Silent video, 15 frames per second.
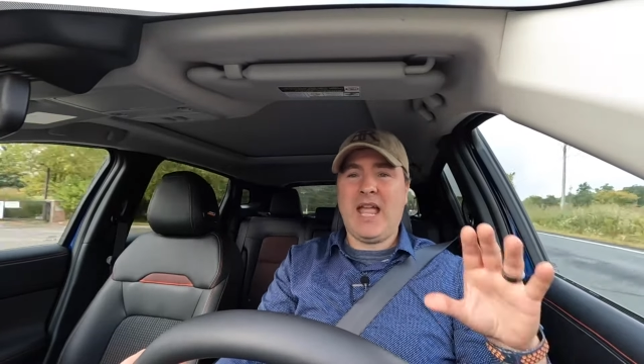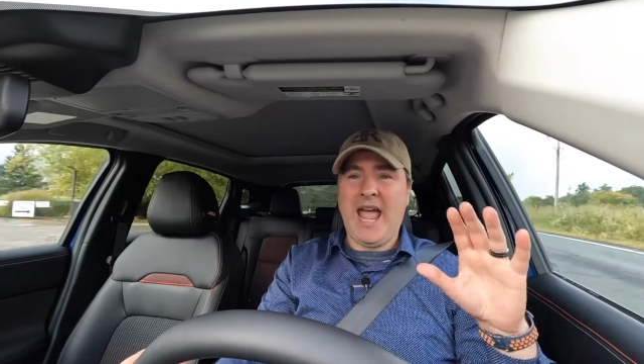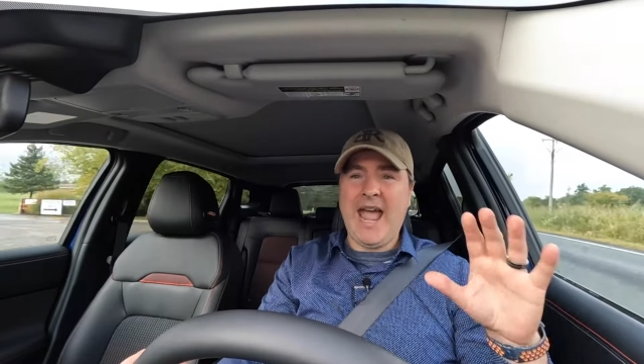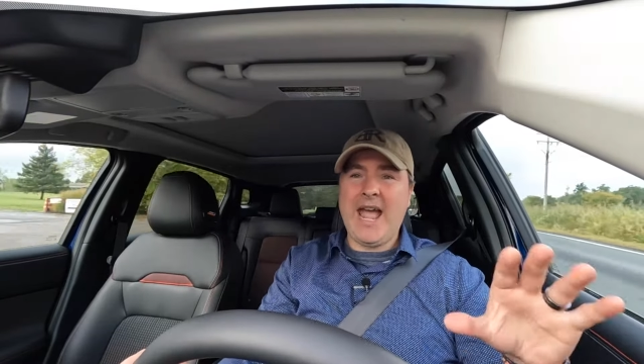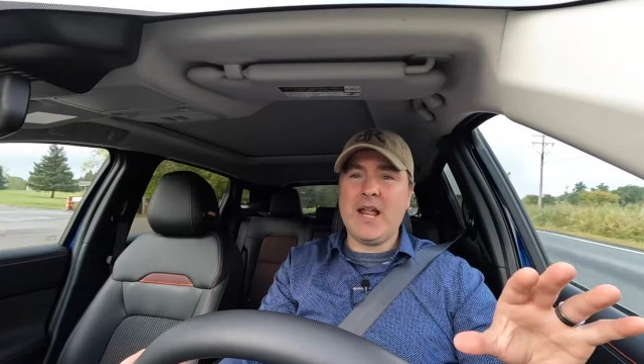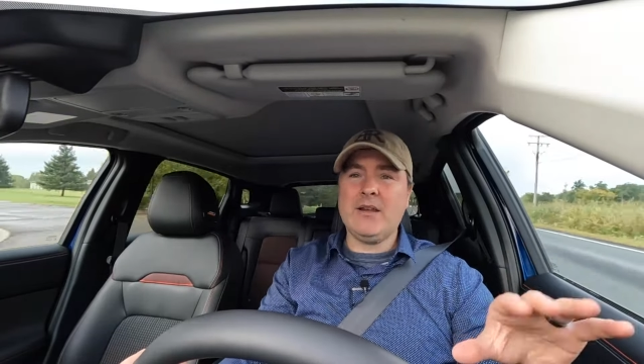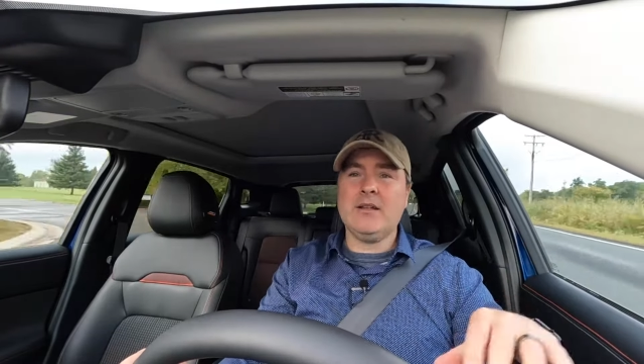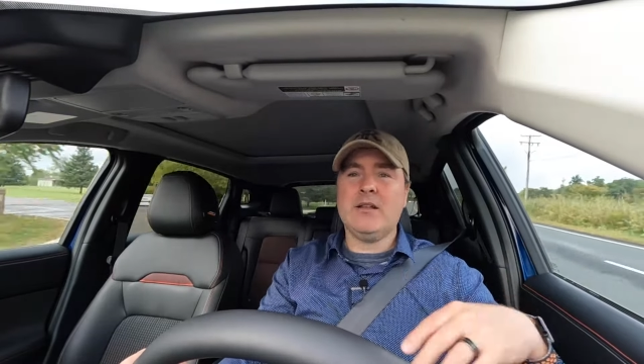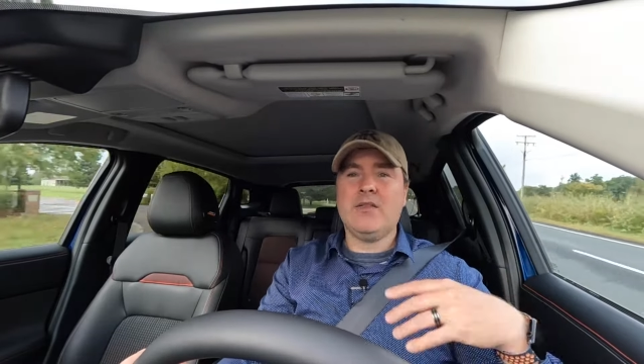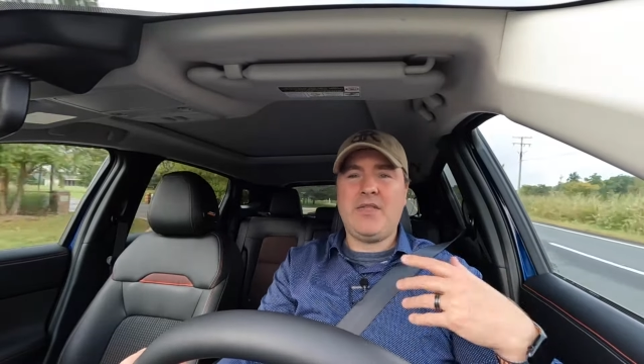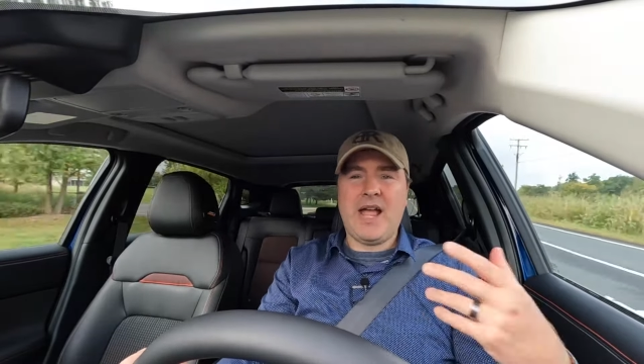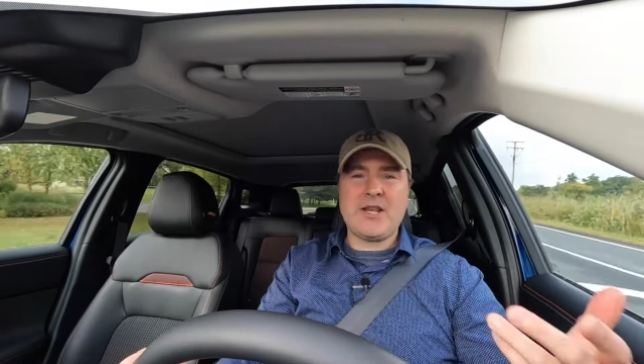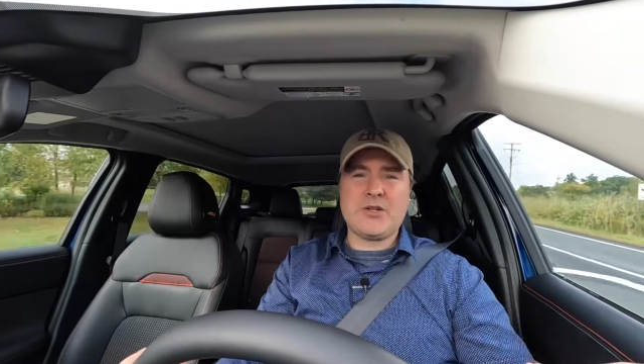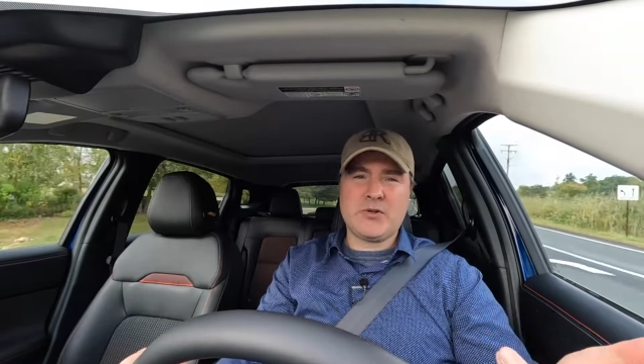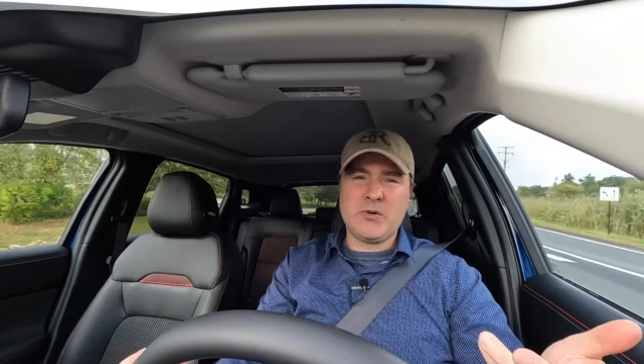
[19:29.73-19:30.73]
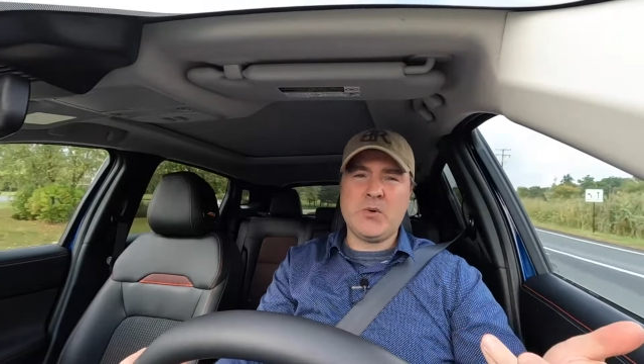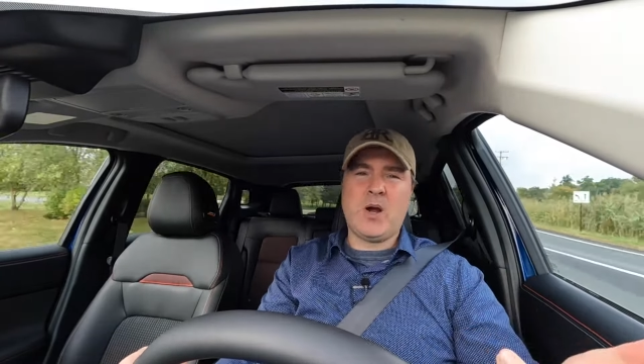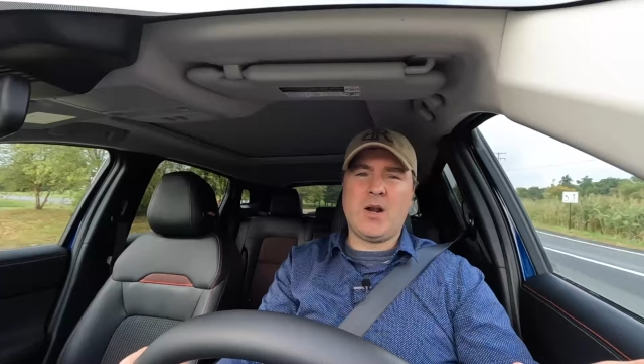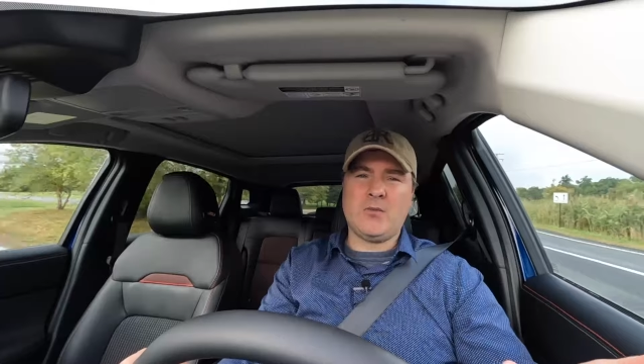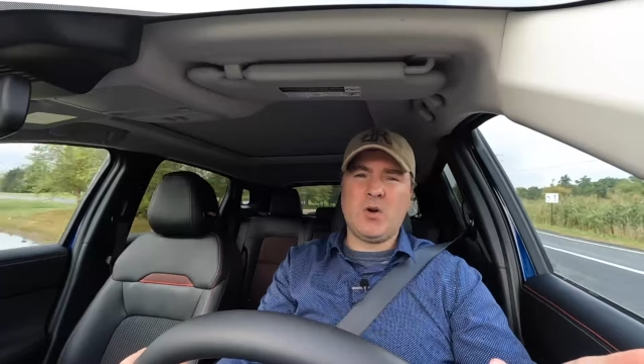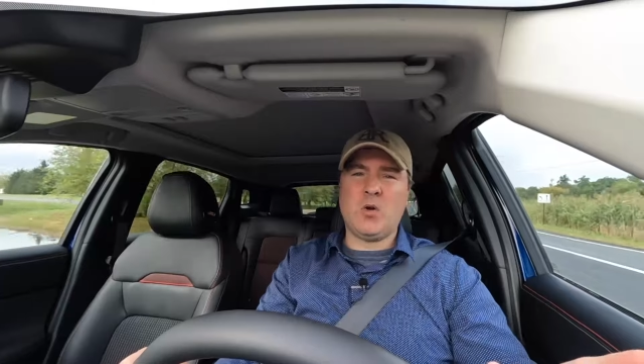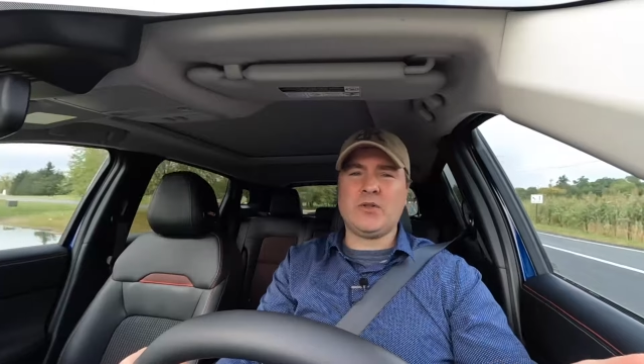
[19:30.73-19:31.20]
And that's true
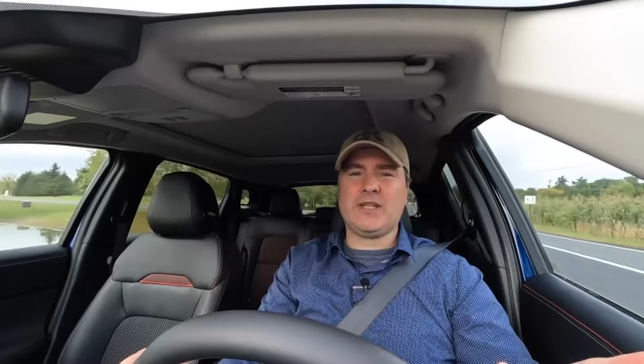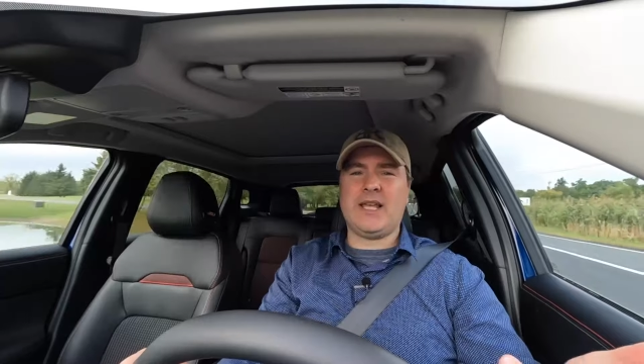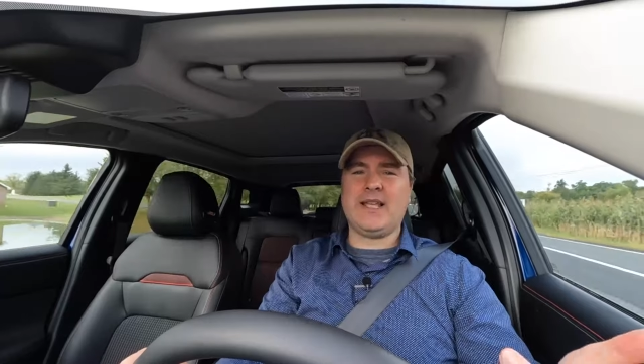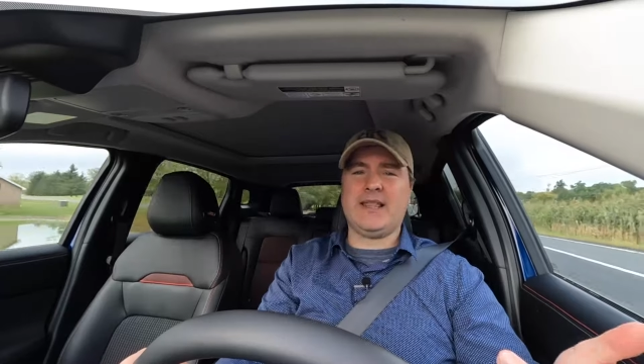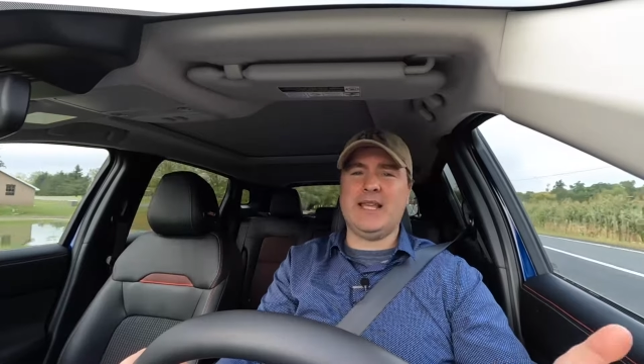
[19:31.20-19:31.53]
on roads like